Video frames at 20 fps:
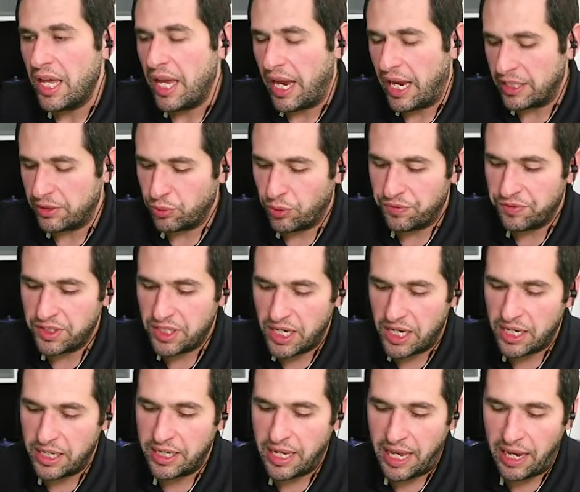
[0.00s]
as we've
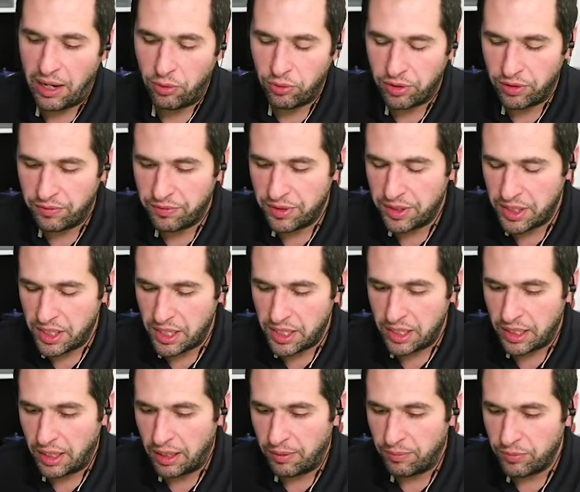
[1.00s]
seen out of
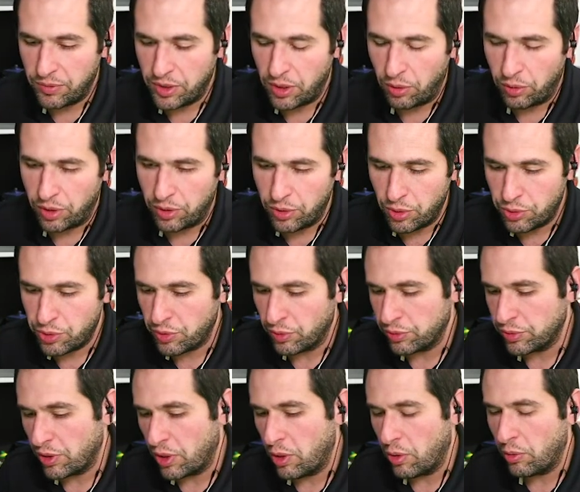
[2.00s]
the, um, you know, the neutral
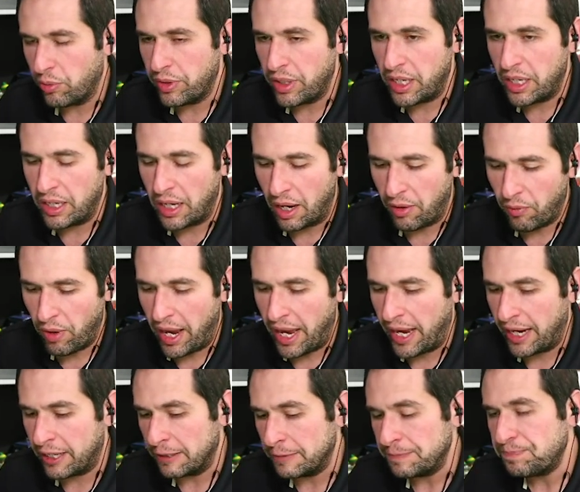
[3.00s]
zone in
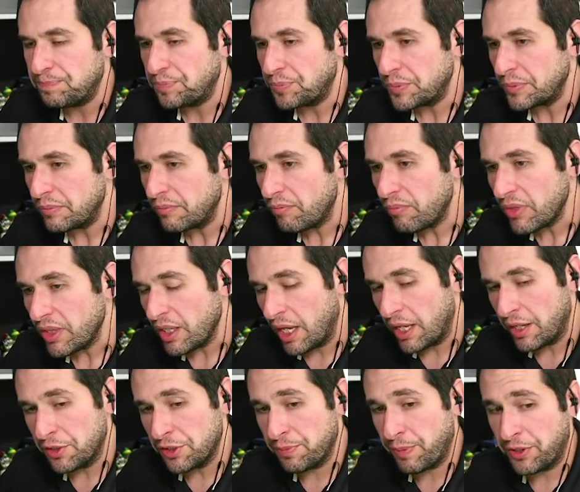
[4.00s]
Iraq
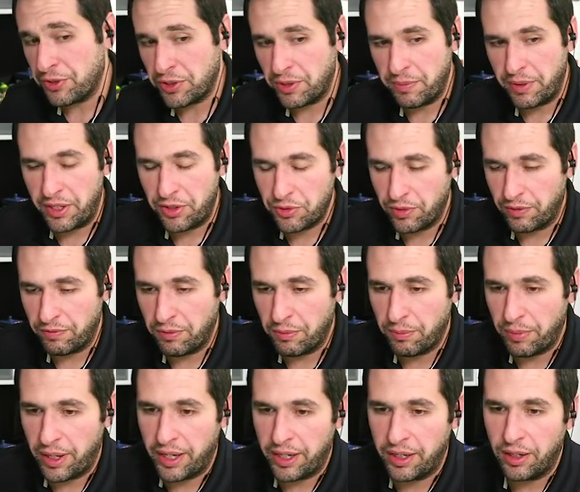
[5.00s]
and especially being driven
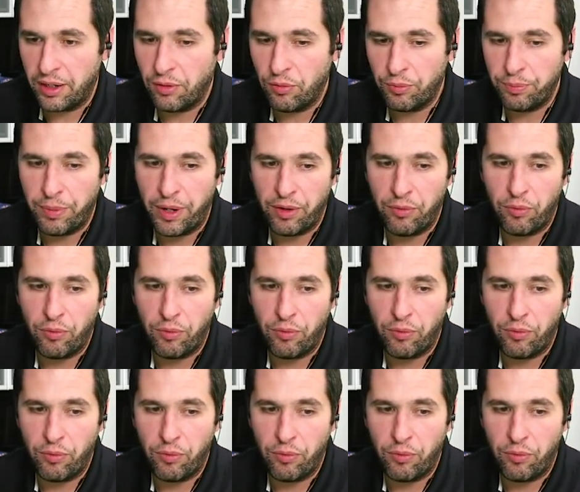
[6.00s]
by uh, by